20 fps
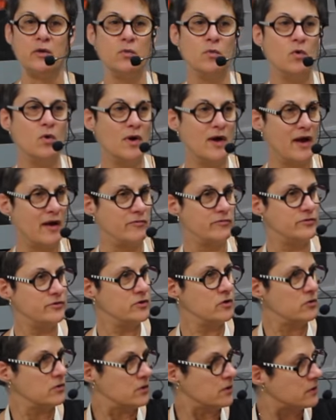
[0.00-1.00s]
you will have
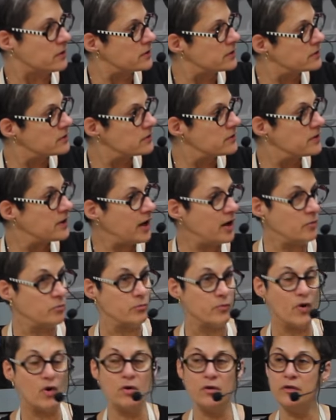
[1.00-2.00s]
dark.
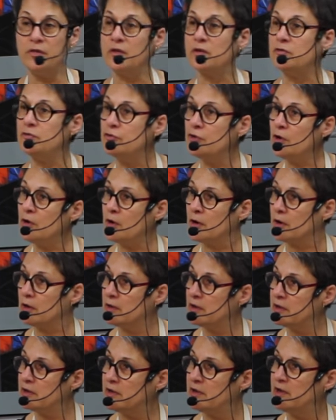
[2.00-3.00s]
And part of the
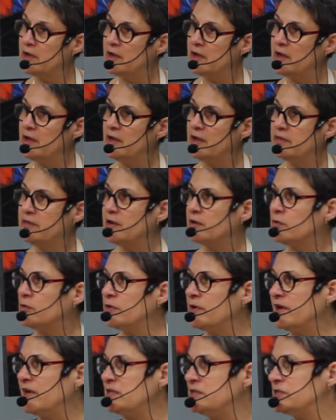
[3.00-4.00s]
dark that
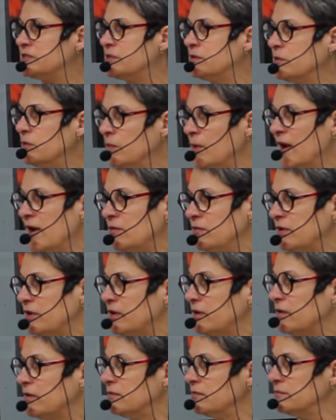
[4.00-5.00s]
creates the
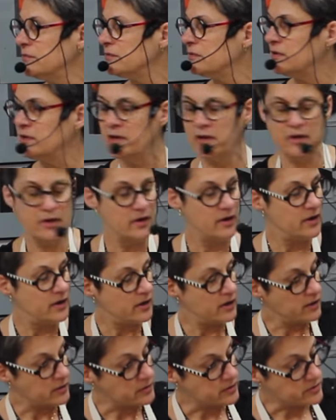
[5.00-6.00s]
grounding
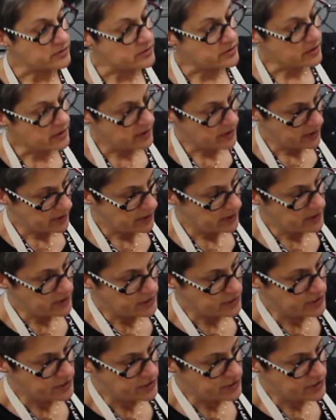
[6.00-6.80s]
is the